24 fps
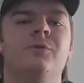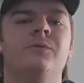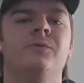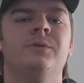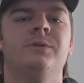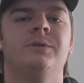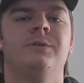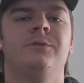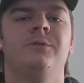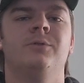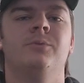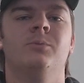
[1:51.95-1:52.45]
to move
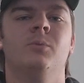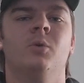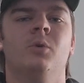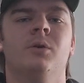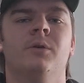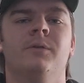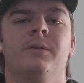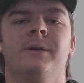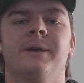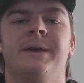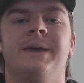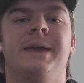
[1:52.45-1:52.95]
into
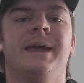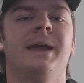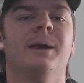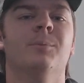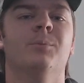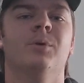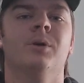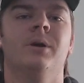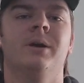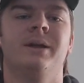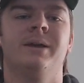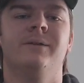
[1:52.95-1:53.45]
more of the
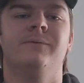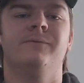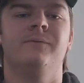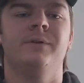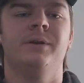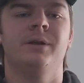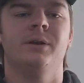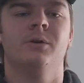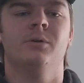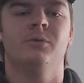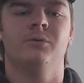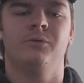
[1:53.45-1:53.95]
camera and
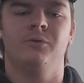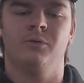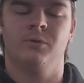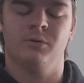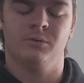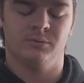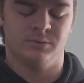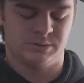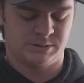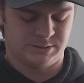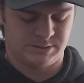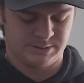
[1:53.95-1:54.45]
video
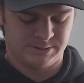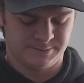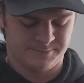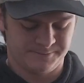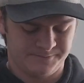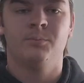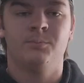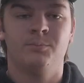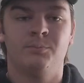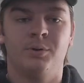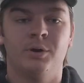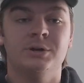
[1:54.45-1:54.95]
drones.
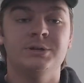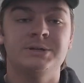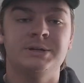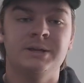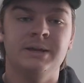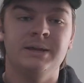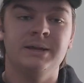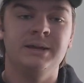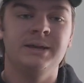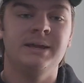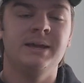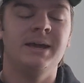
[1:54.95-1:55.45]

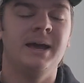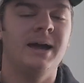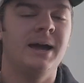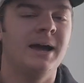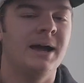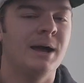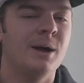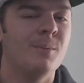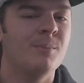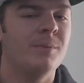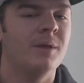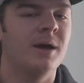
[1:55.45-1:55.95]
Personally,
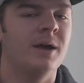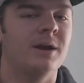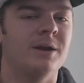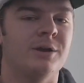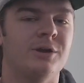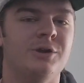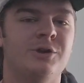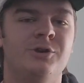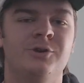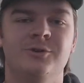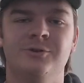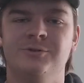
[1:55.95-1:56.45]
I'm not a
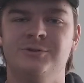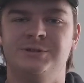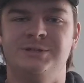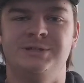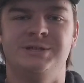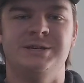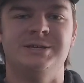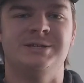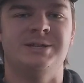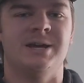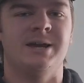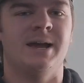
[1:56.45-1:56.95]
huge
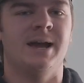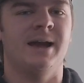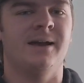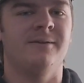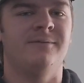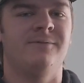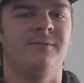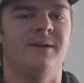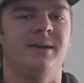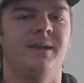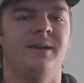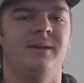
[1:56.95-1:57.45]

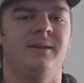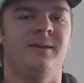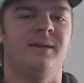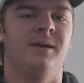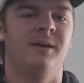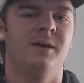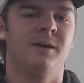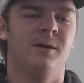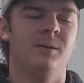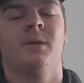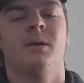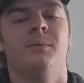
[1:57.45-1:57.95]
DJI fan,
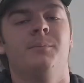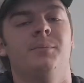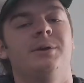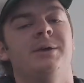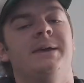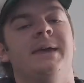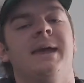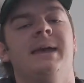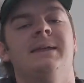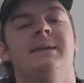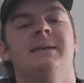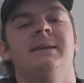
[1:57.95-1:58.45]
but
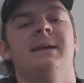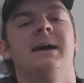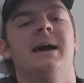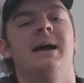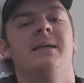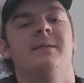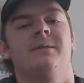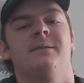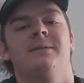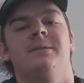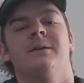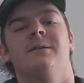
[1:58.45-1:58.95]
you can't
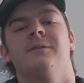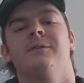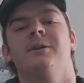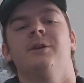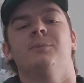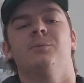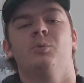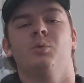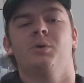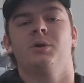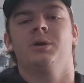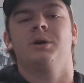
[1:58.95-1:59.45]
deny that they're the
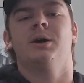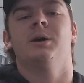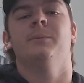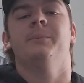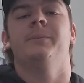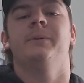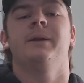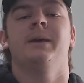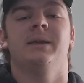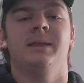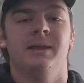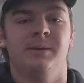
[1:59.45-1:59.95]
#1
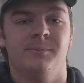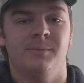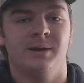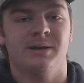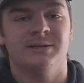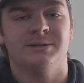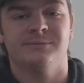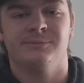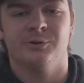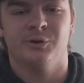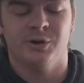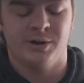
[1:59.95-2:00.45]
company and they
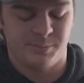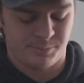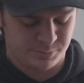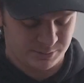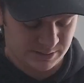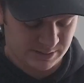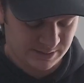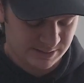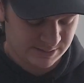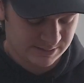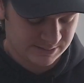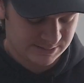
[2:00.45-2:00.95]
make some great
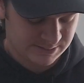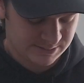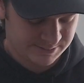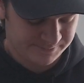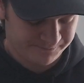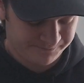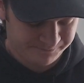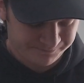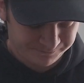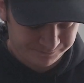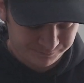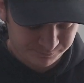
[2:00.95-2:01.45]
products.
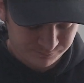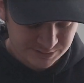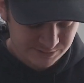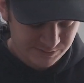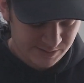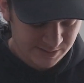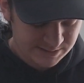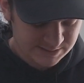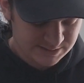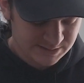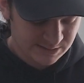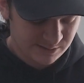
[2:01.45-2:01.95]
So
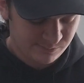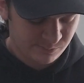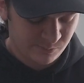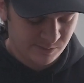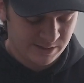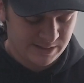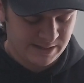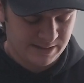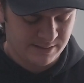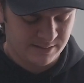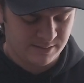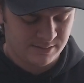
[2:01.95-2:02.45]
next up,
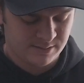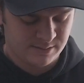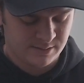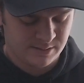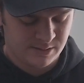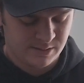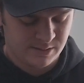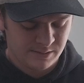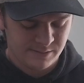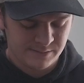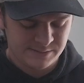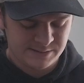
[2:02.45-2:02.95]
we got
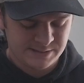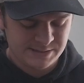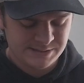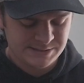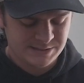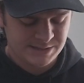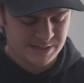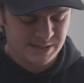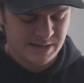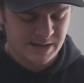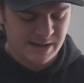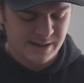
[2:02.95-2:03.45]
the
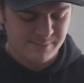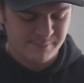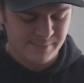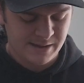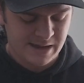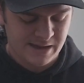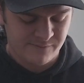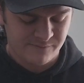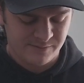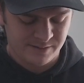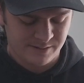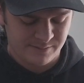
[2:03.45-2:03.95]
DJI
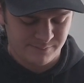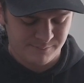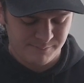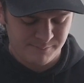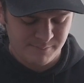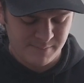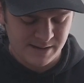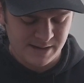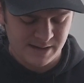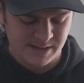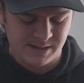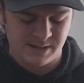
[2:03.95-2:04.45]
Mavic
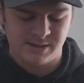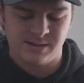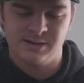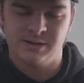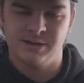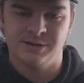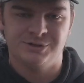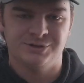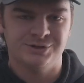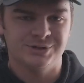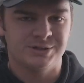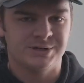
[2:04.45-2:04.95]
Mini.
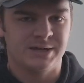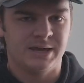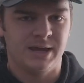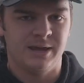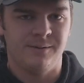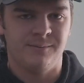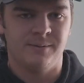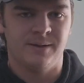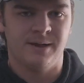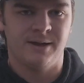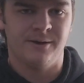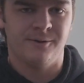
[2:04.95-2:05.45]
It just
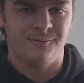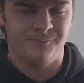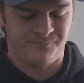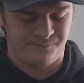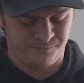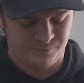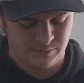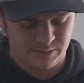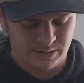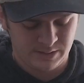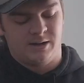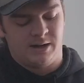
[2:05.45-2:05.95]
came out.
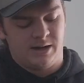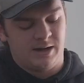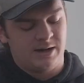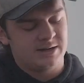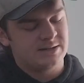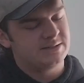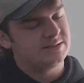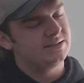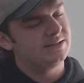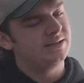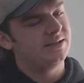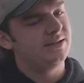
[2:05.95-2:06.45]

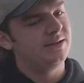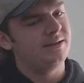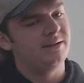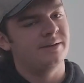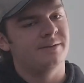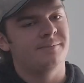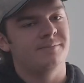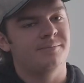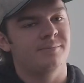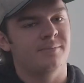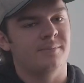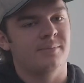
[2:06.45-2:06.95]
Honestly,
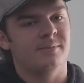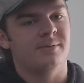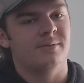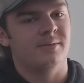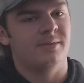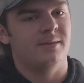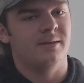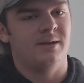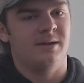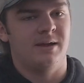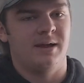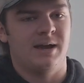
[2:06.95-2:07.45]

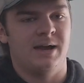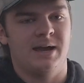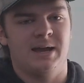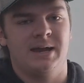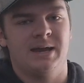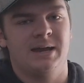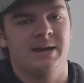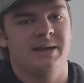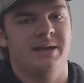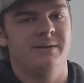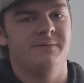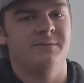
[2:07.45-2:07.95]
I
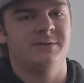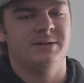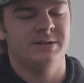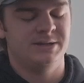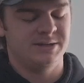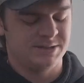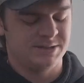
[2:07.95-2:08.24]
got to give it to